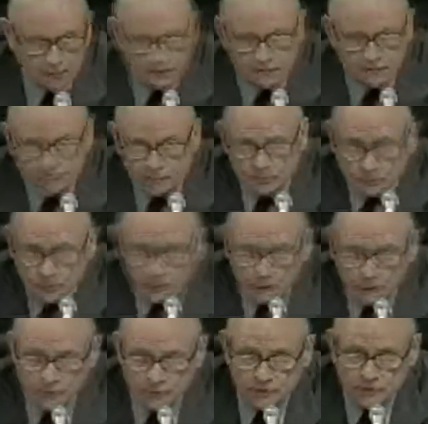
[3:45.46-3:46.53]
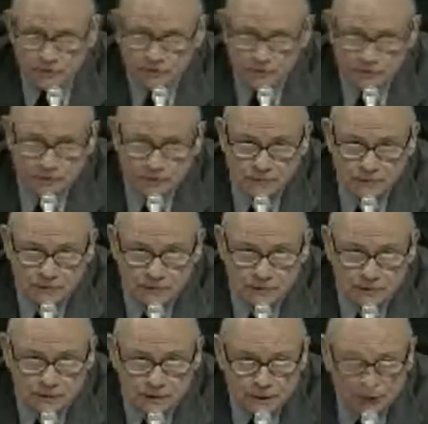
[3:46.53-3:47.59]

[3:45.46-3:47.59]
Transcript: I think you were there with the Vice President.